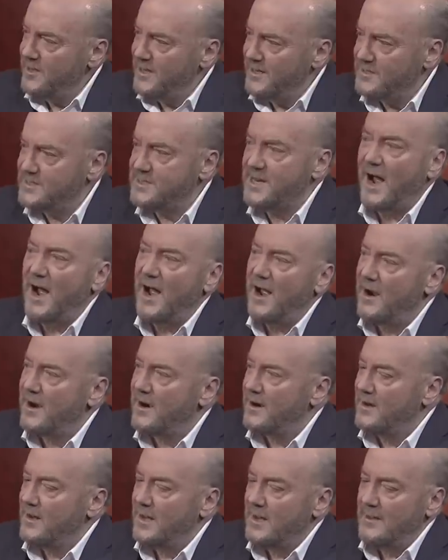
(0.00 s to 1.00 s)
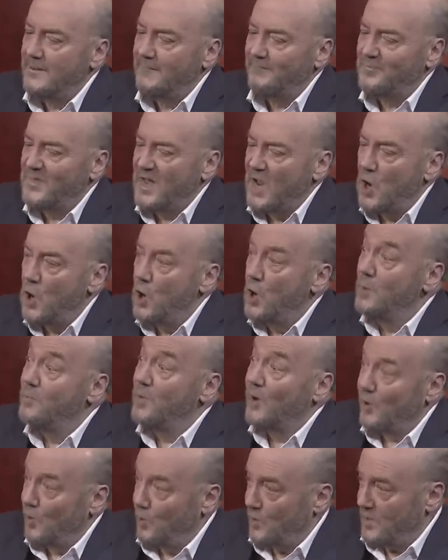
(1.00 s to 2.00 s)
the entire
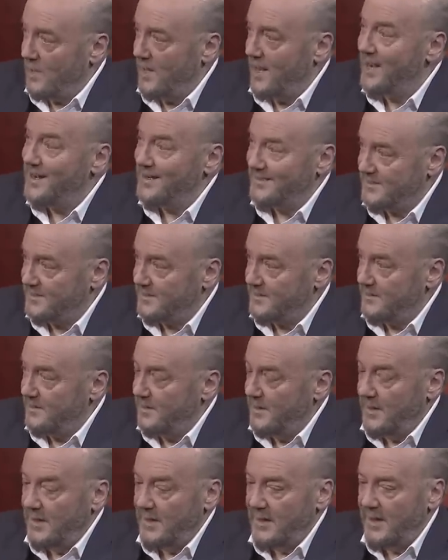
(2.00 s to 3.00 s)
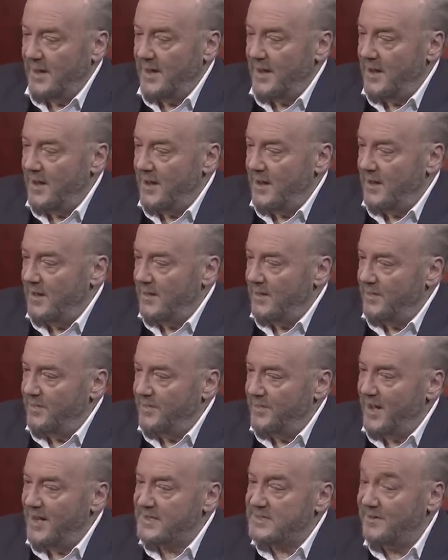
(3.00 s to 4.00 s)
liberal class.
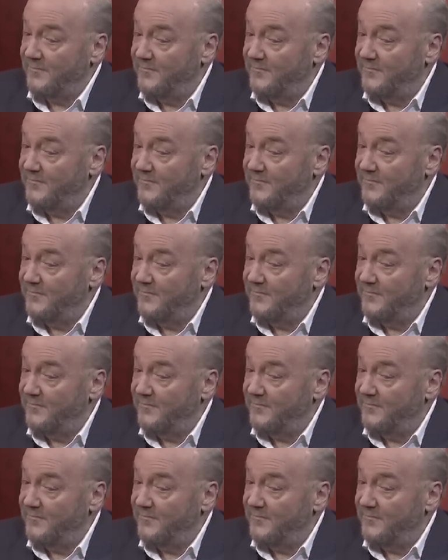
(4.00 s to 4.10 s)
That's